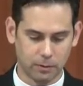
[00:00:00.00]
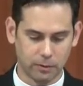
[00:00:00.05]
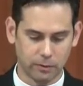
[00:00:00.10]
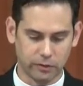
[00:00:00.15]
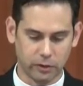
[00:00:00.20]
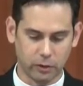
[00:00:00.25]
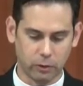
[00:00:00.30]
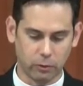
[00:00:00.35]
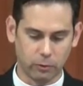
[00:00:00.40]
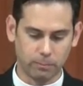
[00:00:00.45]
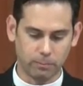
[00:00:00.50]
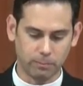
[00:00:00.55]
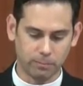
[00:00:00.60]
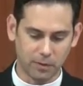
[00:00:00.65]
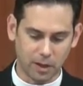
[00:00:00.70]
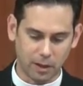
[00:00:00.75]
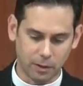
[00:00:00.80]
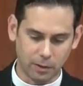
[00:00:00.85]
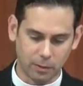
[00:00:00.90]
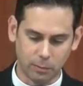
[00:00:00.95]
So
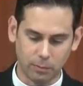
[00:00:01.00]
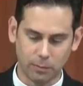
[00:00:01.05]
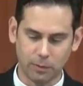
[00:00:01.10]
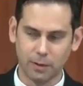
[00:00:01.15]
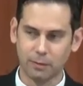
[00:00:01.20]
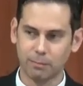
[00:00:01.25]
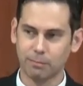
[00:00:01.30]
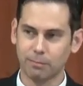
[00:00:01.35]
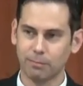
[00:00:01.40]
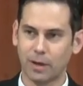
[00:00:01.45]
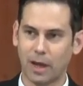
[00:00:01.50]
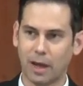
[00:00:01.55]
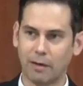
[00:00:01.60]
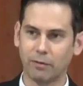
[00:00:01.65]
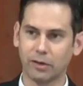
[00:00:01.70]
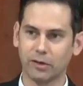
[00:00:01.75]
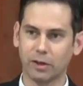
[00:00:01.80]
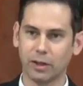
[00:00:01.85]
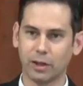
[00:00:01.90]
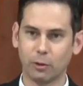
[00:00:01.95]

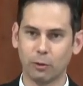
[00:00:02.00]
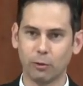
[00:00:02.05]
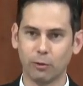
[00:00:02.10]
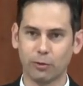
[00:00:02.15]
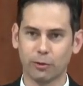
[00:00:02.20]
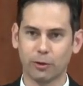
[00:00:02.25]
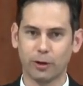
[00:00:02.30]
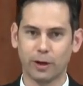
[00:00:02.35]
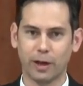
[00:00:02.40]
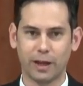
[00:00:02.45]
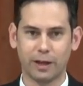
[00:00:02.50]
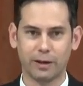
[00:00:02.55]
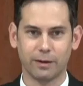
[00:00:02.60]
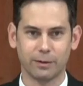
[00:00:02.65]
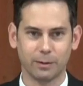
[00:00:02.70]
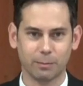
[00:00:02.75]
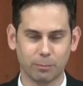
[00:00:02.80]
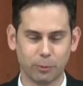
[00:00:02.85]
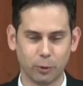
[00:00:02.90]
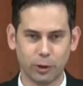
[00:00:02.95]
obviously Luther
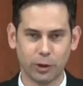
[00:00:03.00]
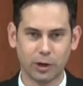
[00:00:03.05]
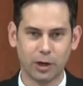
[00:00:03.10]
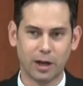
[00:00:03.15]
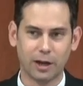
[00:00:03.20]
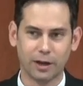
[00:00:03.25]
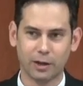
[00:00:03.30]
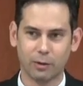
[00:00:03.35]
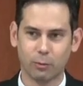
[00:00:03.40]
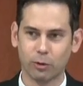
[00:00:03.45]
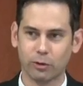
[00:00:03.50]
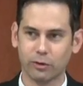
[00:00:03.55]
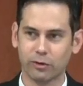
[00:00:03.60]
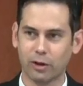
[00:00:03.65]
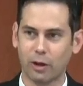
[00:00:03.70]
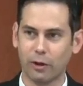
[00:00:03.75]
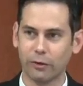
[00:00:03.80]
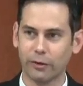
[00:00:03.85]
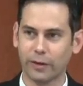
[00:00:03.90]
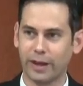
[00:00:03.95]
and Bugenhagen weren't
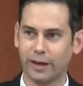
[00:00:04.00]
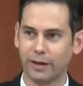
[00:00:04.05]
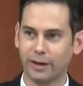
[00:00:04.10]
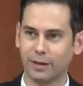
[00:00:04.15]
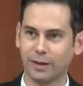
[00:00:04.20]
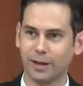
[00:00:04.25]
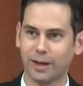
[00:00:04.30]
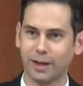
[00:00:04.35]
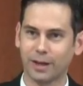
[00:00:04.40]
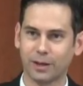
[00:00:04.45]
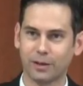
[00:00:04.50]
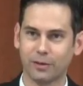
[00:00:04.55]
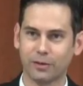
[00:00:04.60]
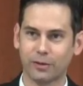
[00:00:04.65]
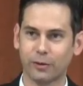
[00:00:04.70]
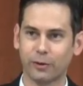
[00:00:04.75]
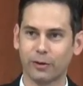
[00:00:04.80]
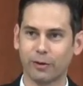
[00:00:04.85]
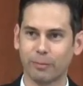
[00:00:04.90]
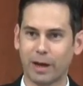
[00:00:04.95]
all that uh,
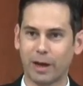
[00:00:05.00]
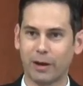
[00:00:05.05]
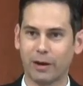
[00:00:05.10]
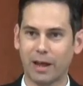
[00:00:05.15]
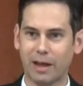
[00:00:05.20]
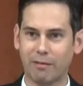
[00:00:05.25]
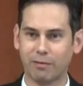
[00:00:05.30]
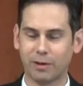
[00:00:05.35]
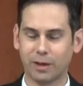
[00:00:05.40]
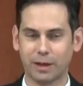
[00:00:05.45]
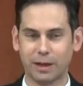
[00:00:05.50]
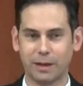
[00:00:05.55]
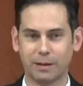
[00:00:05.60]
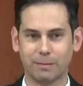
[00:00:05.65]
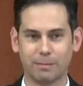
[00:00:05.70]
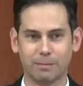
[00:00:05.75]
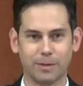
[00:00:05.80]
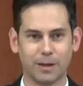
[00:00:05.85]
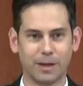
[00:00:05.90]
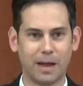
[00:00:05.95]
concerned about having
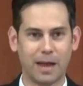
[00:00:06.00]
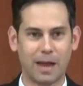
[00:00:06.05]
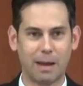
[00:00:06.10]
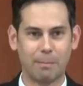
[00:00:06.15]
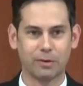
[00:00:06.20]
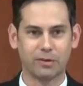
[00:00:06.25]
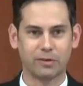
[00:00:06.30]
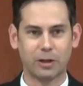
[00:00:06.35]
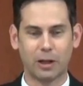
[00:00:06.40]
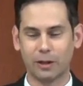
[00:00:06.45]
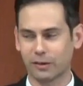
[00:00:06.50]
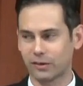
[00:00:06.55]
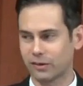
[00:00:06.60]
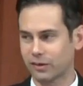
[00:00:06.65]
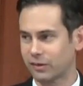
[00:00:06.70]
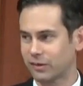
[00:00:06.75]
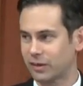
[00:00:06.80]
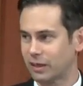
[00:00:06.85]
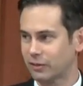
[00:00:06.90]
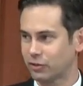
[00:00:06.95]
uh, apostolic
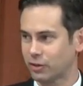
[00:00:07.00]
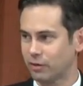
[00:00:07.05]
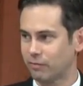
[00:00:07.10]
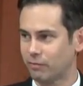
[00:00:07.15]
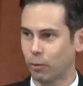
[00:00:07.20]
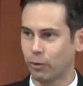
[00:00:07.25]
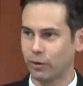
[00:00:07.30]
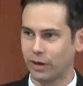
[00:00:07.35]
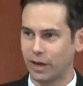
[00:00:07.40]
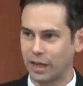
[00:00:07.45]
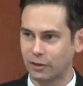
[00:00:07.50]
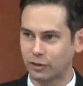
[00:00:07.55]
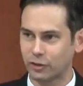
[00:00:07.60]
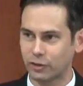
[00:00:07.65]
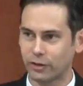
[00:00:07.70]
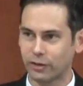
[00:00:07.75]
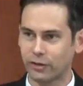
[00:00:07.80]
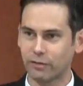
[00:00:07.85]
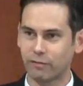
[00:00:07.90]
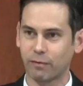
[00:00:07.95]
succession of
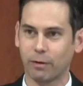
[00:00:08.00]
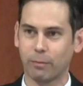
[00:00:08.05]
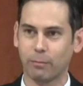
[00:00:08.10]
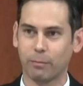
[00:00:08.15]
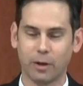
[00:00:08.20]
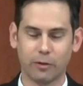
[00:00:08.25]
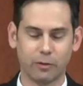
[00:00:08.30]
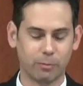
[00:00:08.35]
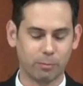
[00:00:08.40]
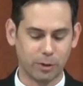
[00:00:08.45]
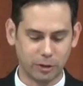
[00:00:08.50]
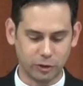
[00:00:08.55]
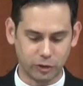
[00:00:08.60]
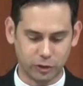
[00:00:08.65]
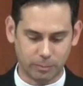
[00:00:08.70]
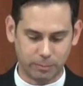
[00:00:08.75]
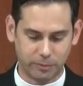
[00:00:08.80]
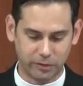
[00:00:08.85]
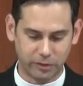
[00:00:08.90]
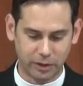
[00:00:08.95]
ordinations from other
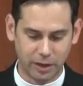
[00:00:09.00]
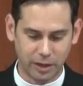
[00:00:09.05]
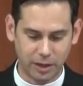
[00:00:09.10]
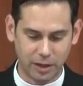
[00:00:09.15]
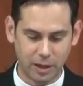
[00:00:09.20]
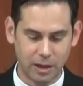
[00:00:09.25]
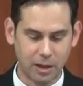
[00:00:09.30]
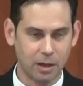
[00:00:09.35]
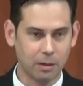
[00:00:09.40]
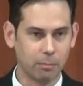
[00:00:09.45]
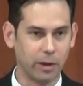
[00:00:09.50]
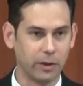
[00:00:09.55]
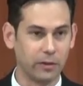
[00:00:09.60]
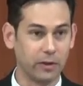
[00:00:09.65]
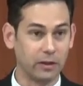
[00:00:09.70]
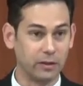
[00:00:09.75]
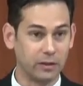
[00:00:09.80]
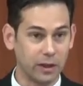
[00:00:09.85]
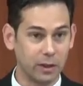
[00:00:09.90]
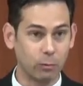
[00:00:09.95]
bishops, but
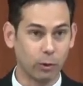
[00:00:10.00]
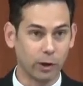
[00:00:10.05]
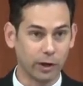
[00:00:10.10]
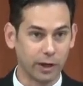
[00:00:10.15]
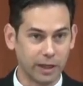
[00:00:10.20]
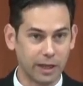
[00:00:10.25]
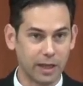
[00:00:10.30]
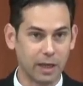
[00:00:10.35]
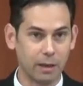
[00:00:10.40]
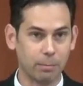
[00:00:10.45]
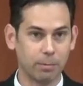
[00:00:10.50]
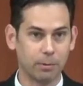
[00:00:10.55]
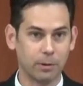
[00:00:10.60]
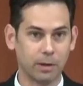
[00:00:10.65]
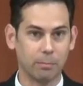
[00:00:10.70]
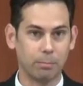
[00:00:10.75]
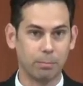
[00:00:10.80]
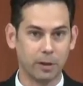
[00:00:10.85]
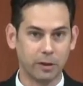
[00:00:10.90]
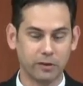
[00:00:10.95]
they did want to keep
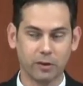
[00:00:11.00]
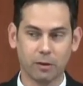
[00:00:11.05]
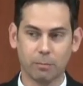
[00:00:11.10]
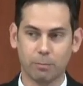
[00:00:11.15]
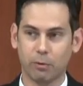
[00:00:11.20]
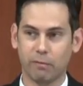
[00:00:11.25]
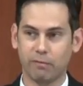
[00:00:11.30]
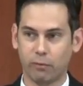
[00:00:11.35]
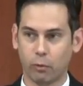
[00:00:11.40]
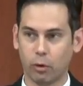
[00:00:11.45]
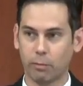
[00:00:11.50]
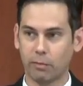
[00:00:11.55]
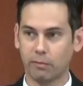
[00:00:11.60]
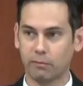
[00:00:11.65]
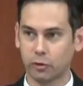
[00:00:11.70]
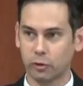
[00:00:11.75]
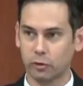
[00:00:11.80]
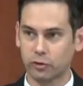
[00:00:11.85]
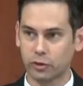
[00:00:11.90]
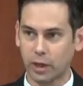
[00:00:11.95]
an episcopal form of
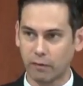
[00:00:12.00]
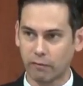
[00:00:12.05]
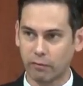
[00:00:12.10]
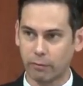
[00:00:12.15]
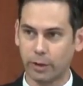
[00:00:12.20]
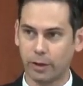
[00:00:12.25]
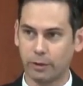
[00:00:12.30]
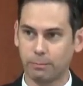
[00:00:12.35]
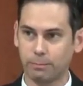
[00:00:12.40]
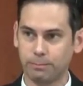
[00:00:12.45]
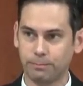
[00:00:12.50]
church government.